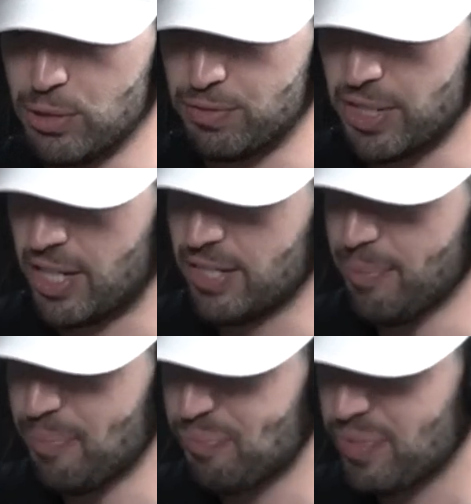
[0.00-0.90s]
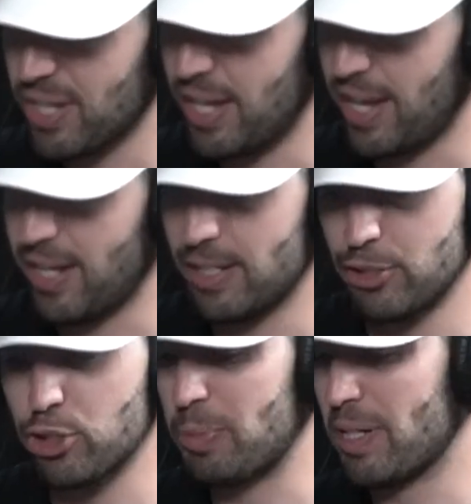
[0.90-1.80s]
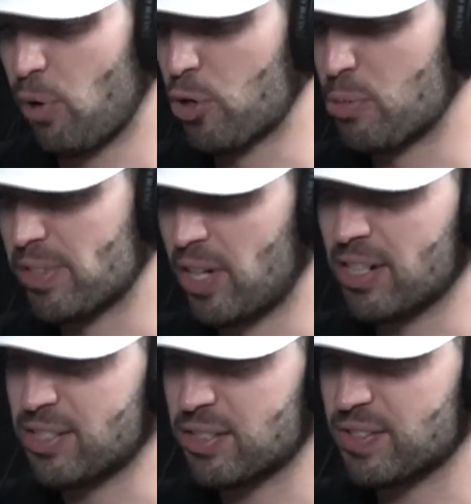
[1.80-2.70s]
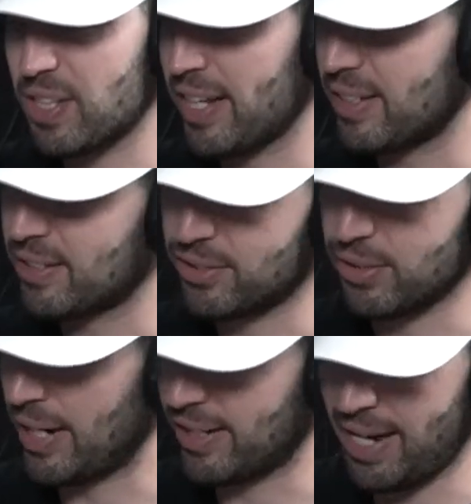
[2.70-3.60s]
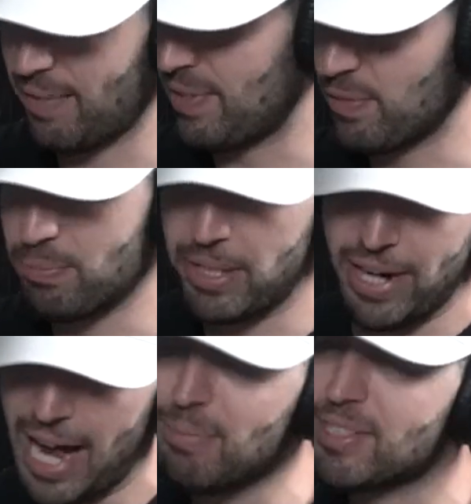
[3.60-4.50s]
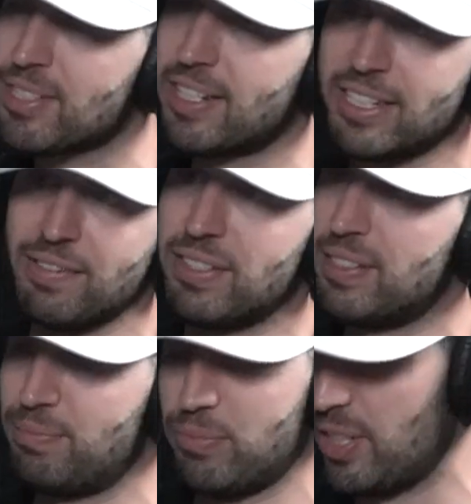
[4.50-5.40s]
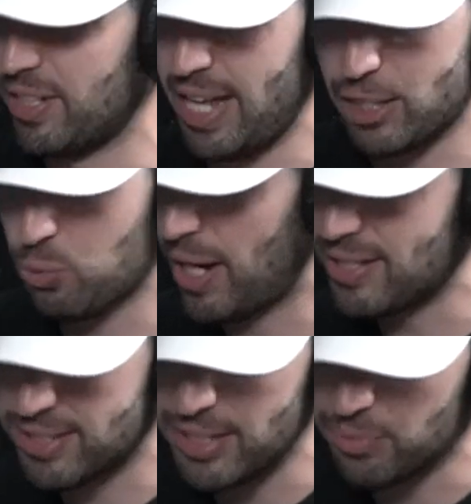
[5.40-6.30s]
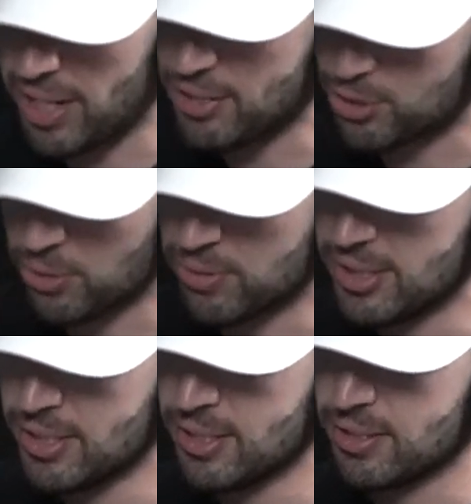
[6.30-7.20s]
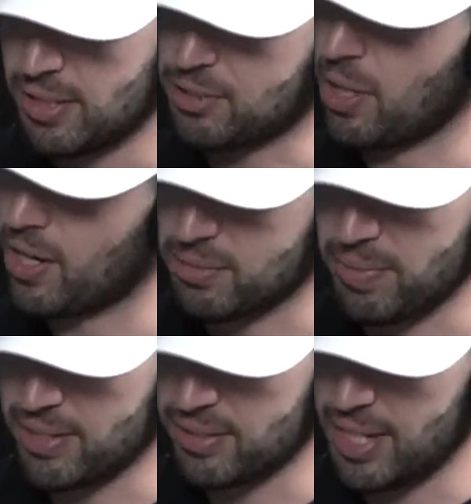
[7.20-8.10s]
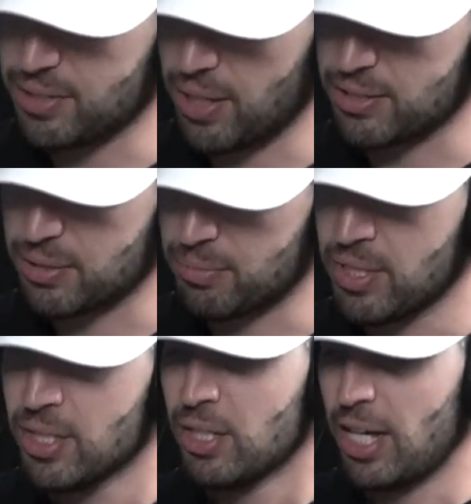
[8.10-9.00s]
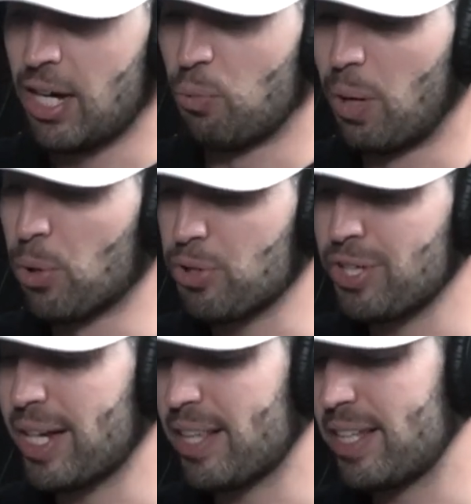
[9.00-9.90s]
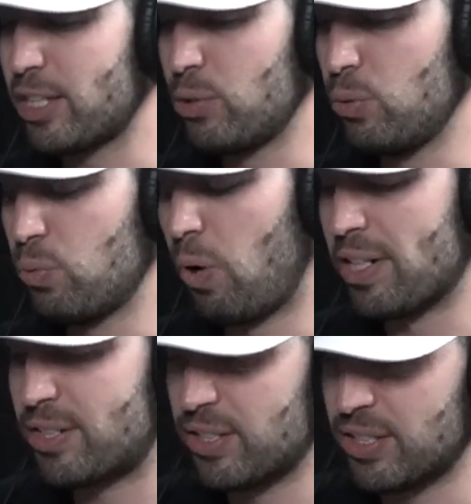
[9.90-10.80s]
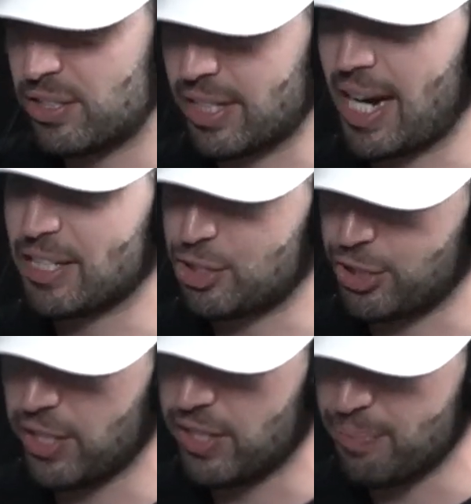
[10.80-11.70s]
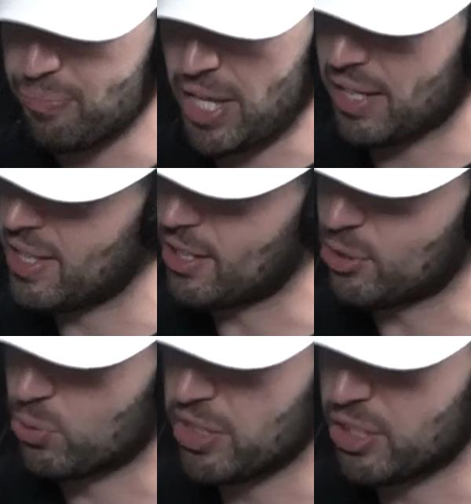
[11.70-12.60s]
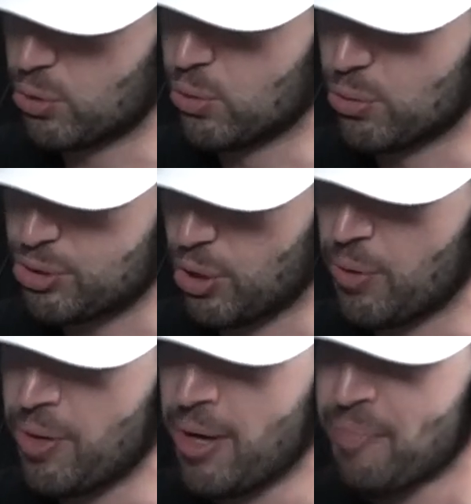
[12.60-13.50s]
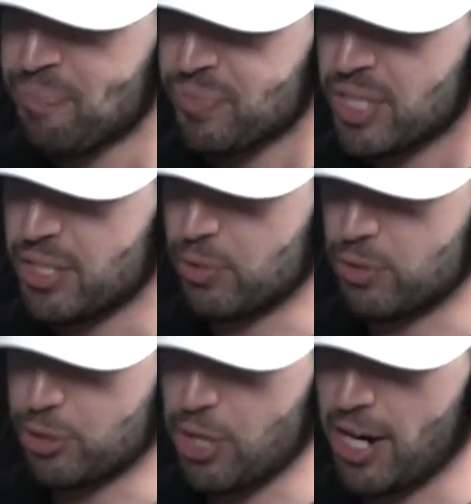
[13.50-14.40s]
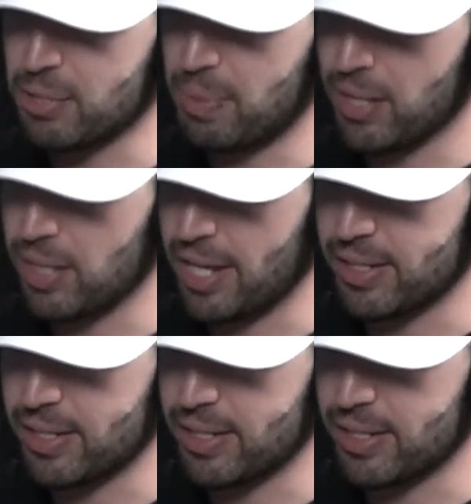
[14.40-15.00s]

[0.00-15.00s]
you've done, and you just being vulnerable and honest is like, dude, I could have even better habits. I could even done X, Y, Z, right? So that's awesome, man. That's awesome. One more thing I think you wanted to kind of share that I think is really cool. So you talked about